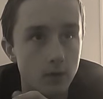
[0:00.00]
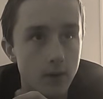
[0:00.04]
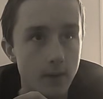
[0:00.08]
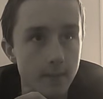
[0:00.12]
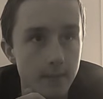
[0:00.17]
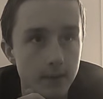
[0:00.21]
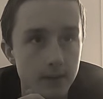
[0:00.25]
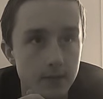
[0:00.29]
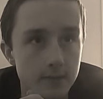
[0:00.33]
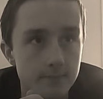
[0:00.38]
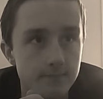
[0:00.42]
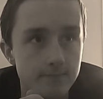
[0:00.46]

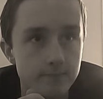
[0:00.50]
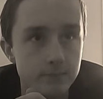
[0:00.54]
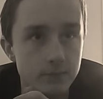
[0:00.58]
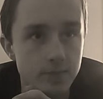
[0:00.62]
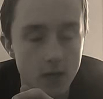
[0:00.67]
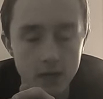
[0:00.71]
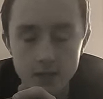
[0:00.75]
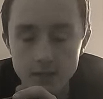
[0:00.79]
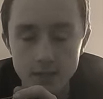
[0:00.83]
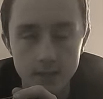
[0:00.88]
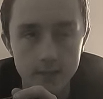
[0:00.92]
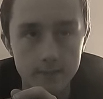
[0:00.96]
I mean,
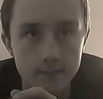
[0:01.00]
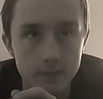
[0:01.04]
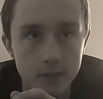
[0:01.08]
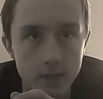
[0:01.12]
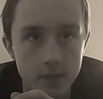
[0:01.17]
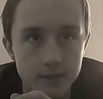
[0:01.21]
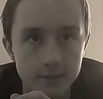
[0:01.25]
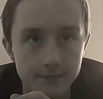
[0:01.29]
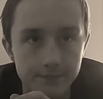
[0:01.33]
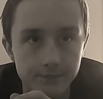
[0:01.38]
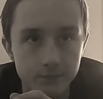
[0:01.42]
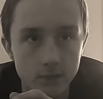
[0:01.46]
doesn't,
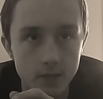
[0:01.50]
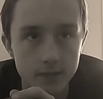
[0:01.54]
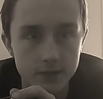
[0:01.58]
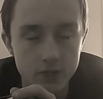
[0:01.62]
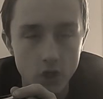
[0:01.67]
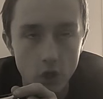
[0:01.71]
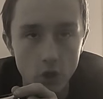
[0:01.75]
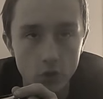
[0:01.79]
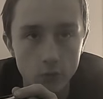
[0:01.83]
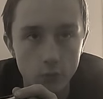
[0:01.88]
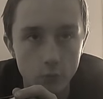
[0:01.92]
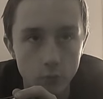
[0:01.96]
because it's
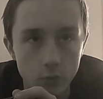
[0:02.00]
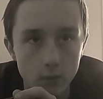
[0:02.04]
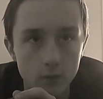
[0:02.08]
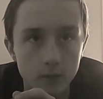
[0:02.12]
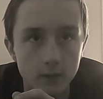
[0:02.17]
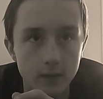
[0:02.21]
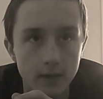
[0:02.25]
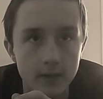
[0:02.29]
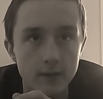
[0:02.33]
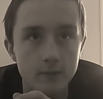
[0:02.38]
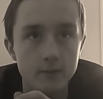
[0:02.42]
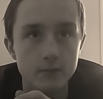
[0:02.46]
called
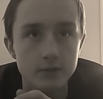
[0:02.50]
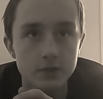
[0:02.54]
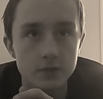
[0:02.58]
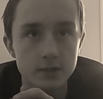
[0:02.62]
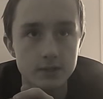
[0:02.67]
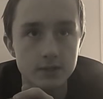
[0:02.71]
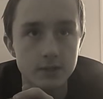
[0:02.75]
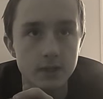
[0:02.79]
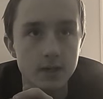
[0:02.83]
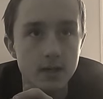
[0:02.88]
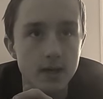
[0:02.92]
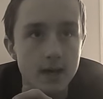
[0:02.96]
World Languages.